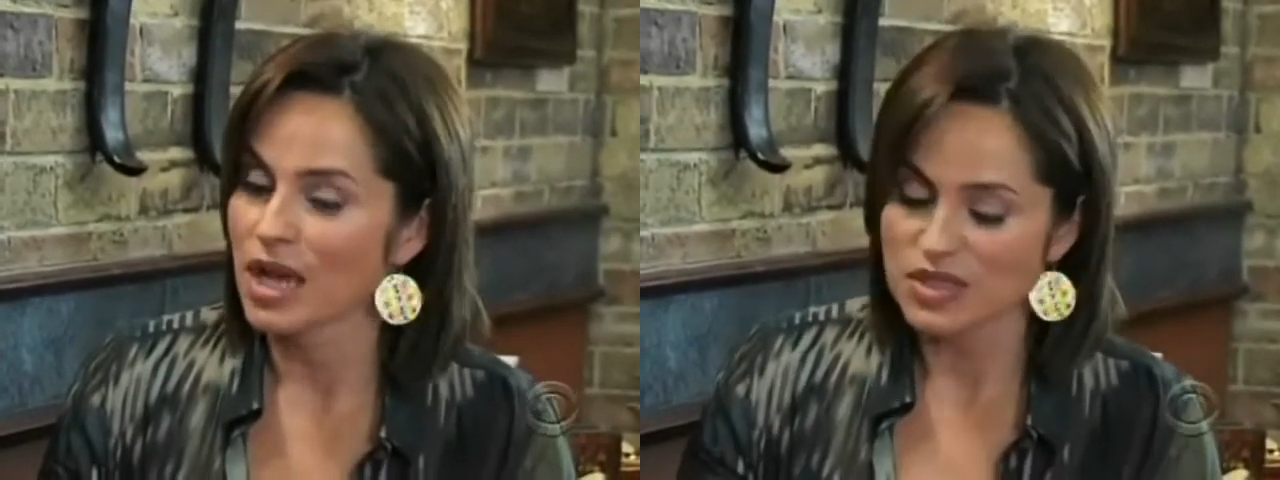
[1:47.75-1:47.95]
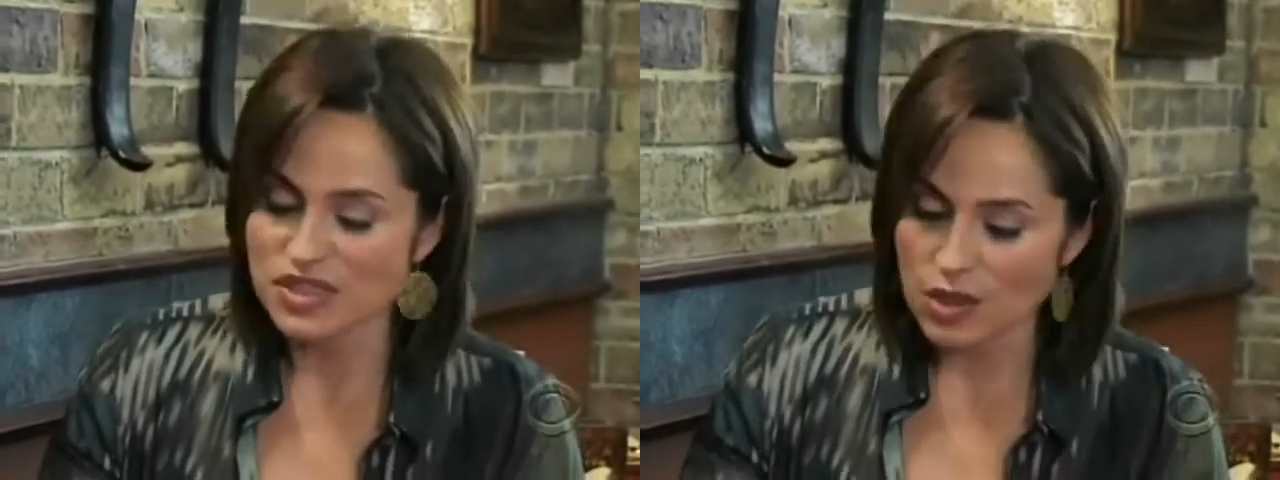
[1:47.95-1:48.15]

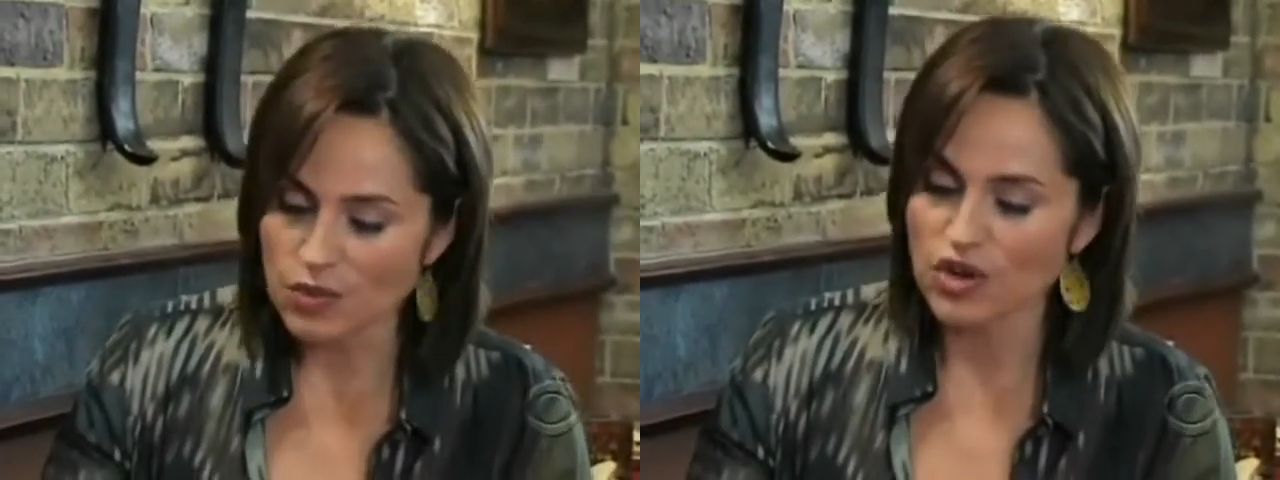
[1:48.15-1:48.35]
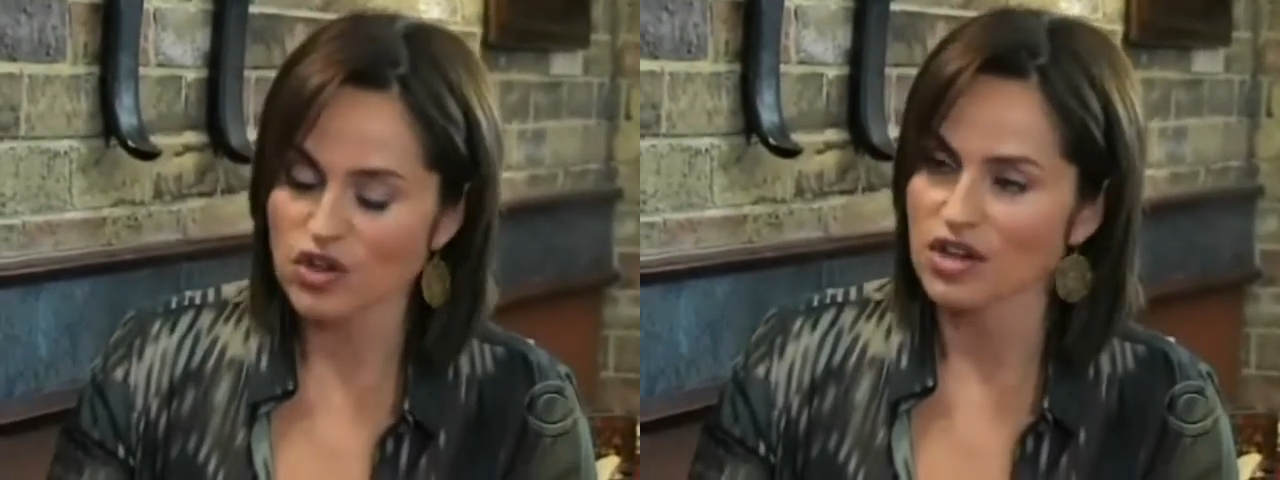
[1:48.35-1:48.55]
But
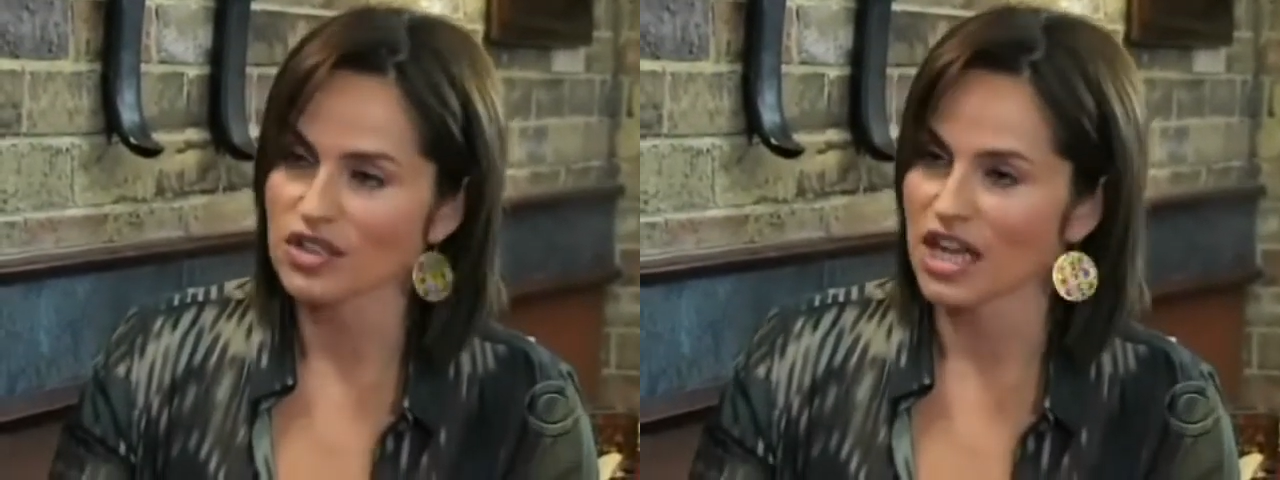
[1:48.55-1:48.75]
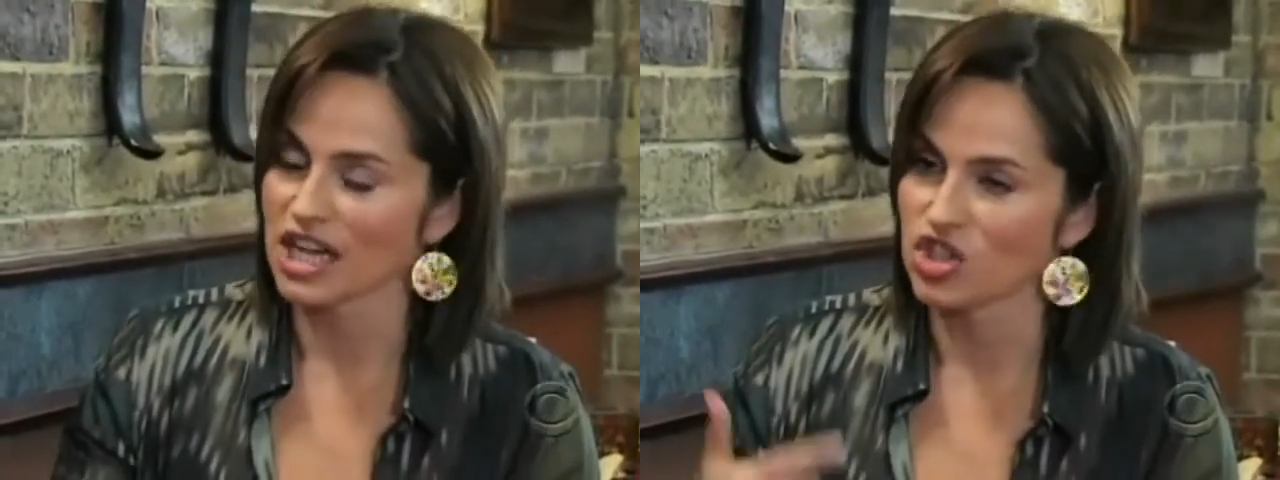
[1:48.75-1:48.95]
somewhere along
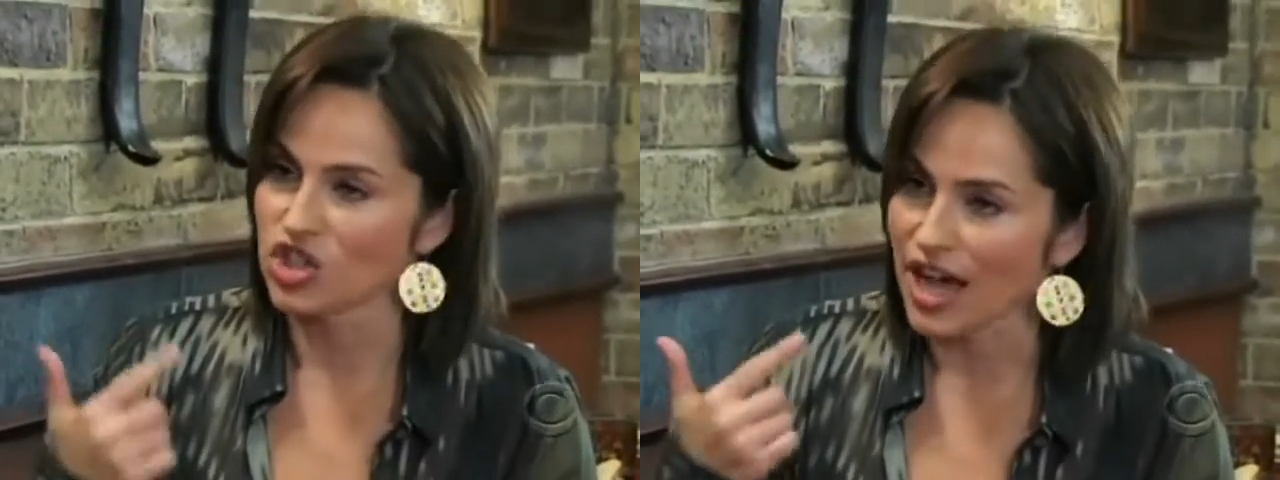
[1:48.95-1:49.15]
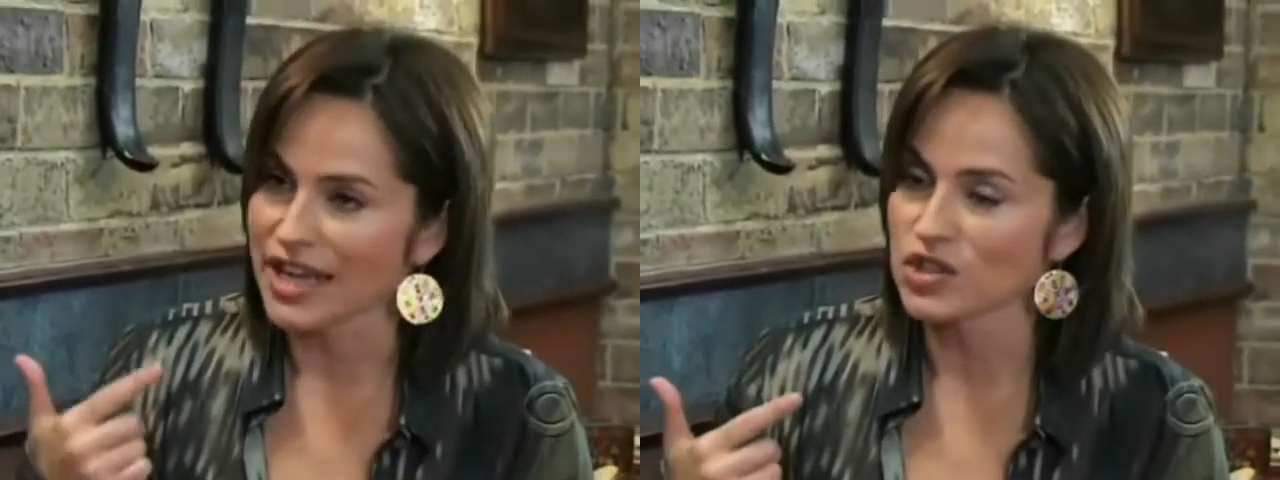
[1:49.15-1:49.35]
the line, she
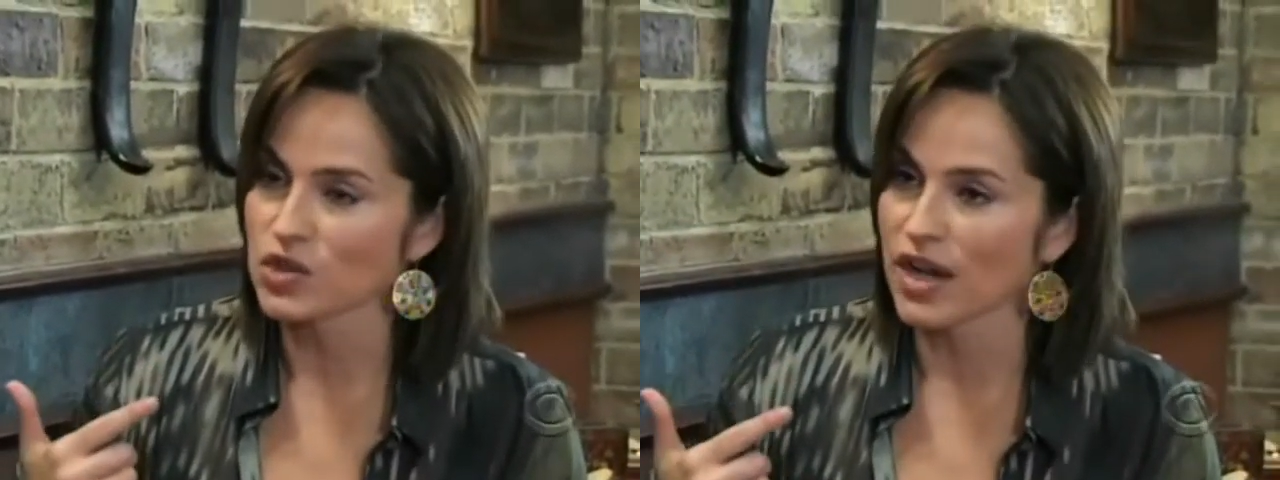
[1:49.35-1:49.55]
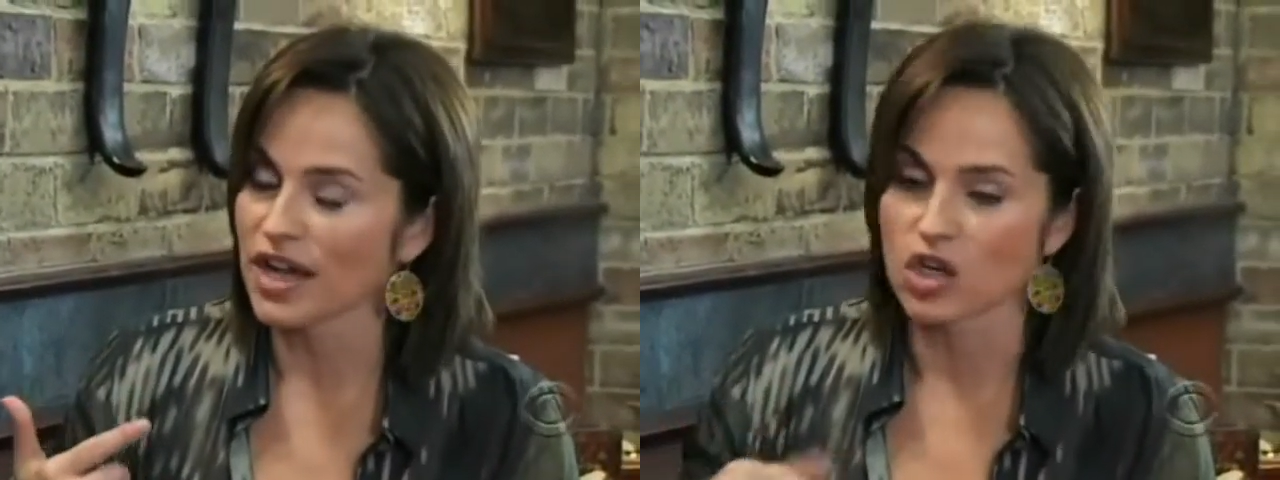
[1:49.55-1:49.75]
got it into
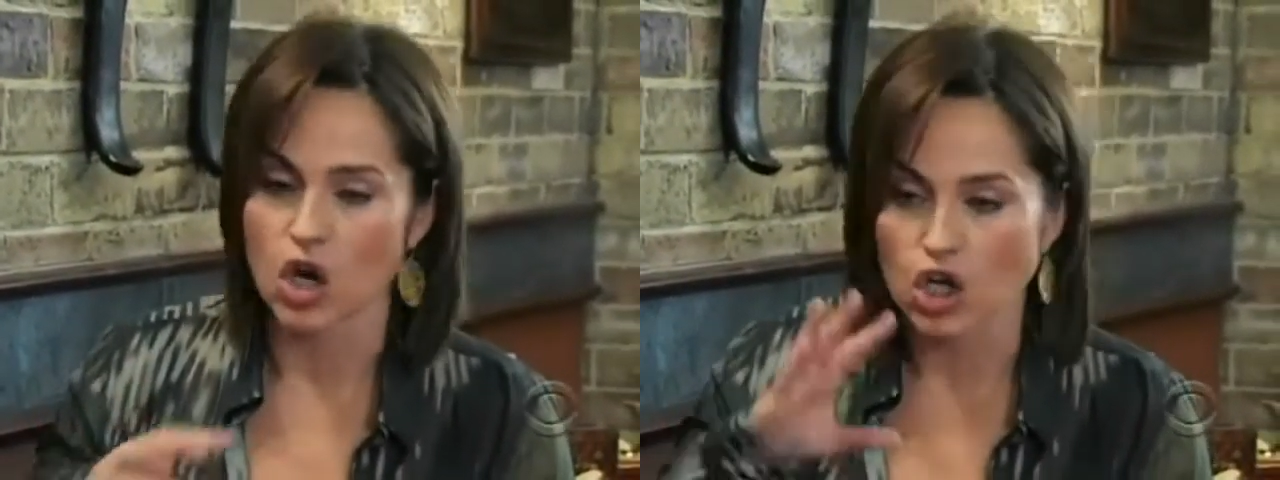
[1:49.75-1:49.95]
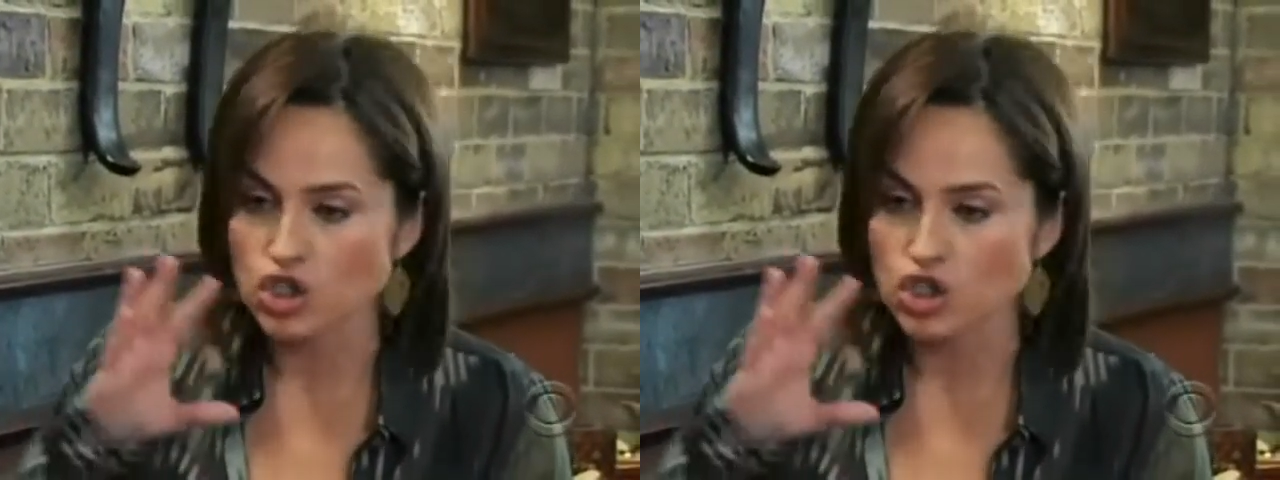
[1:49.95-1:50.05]
her head that all